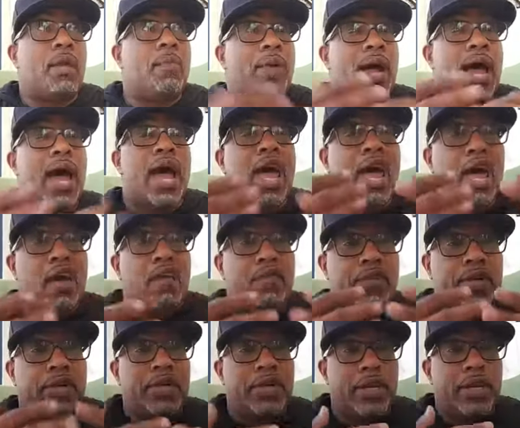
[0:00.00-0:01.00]
But I
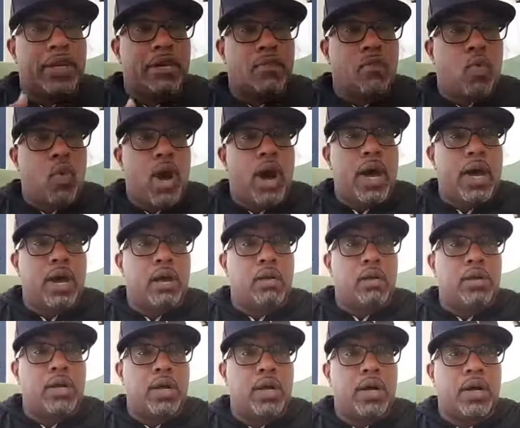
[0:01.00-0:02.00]
haven't in a
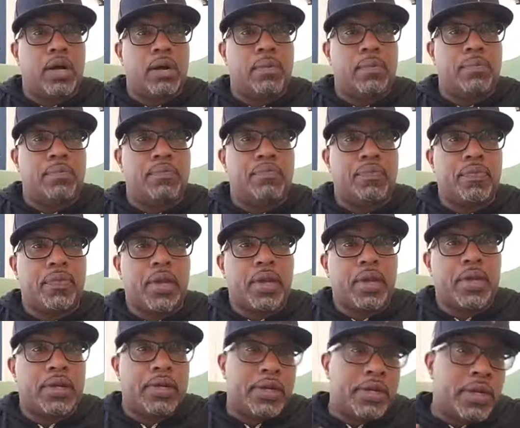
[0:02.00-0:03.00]
while
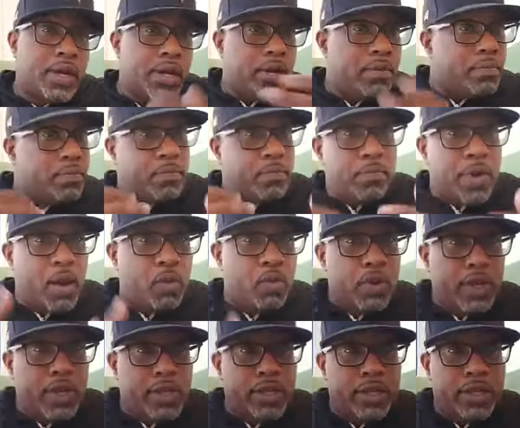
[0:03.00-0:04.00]
done my
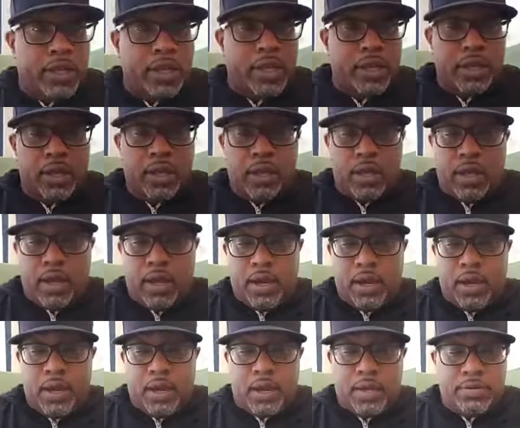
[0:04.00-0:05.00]
weekly,
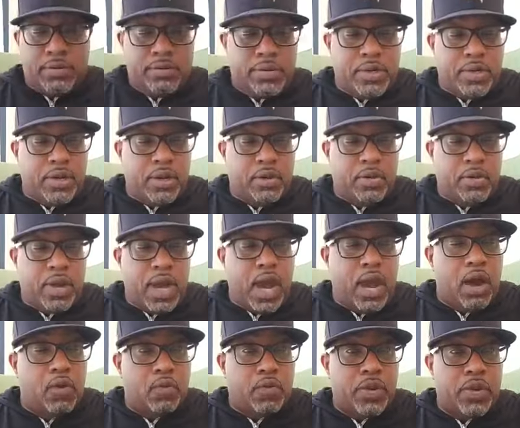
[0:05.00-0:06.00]

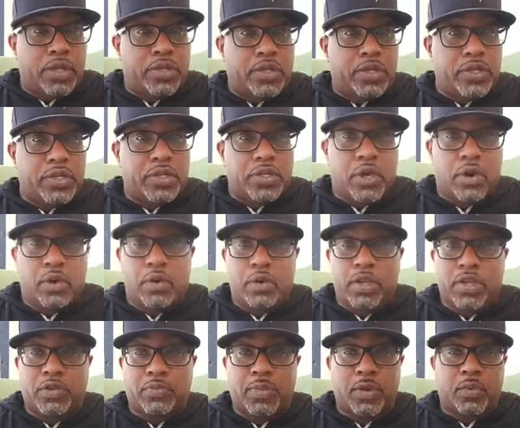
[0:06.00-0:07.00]
outreach. And so
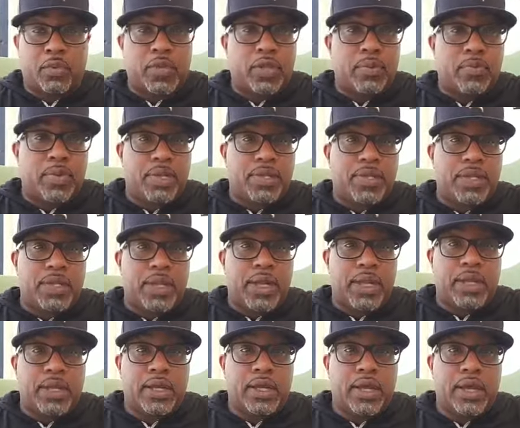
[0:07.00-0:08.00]
it's been really busy
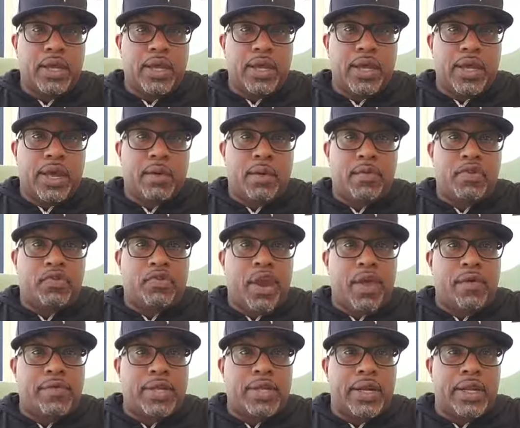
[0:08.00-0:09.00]
lately. I've been
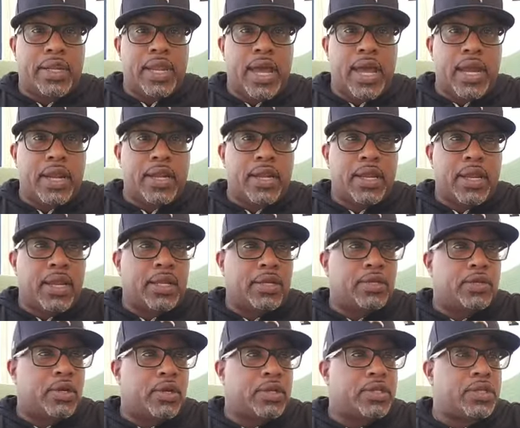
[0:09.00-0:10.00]
traveling a lot. And
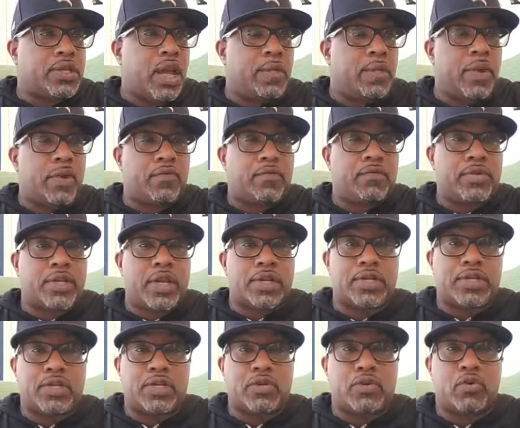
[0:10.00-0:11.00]
so I just got back from
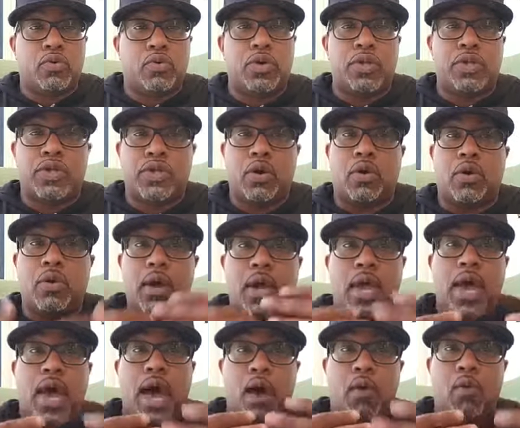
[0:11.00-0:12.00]
Texas school. And so
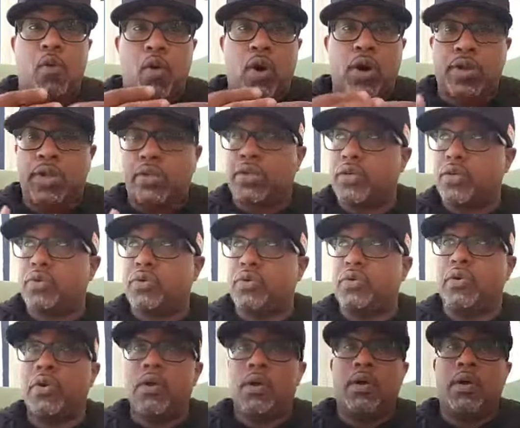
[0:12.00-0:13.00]
I wanted
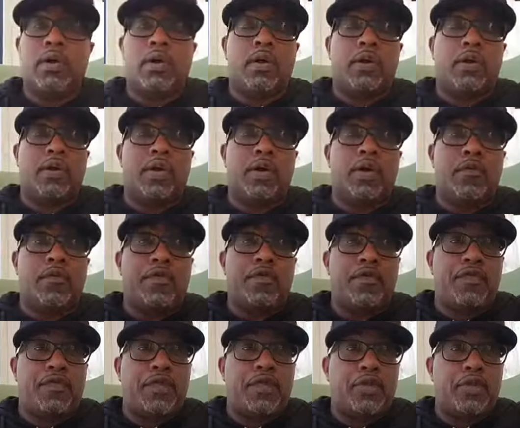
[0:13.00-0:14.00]
to give
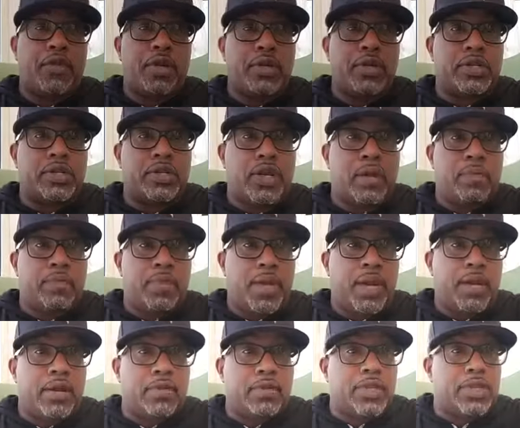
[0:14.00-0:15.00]
sort of this
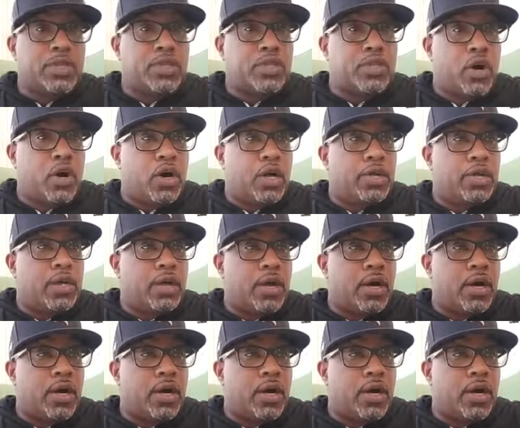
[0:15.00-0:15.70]
update or this thought